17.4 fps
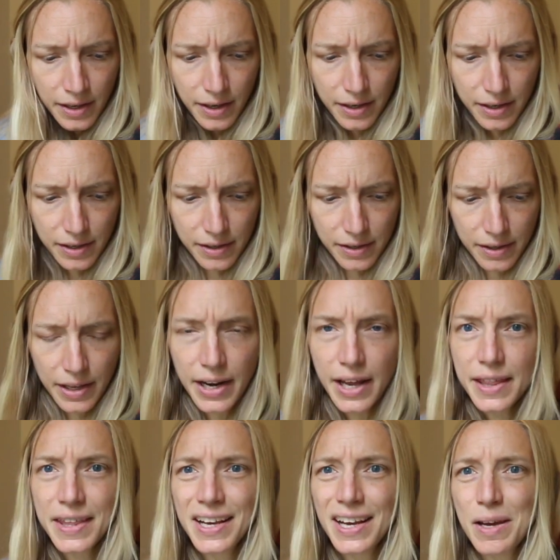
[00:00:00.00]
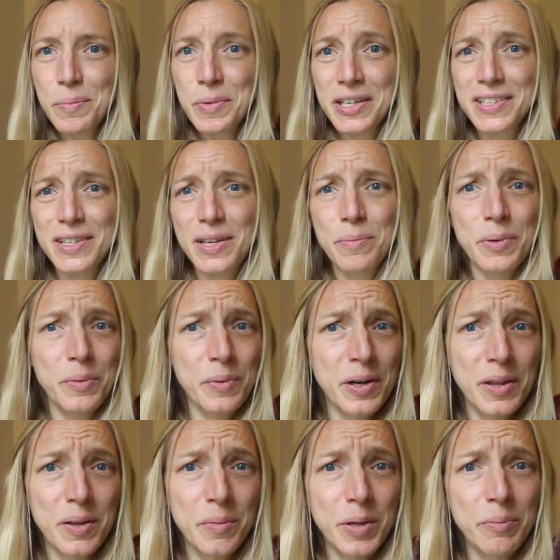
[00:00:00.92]
Uh, and I think I picked it up at
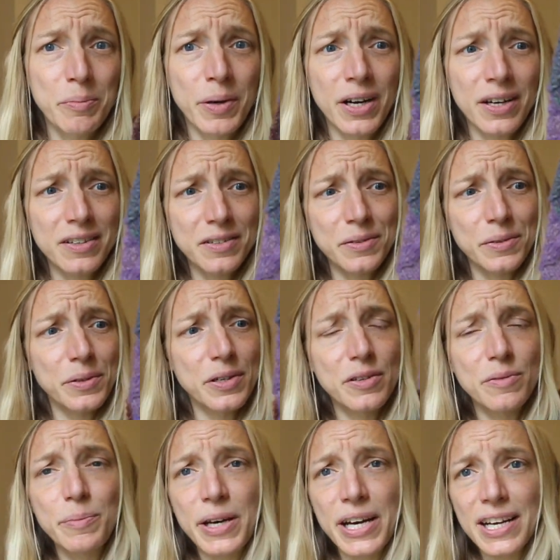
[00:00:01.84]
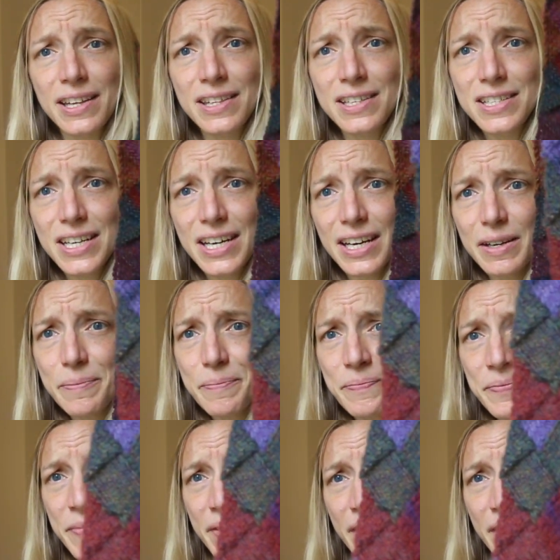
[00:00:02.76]
one of the big box stores back in the day.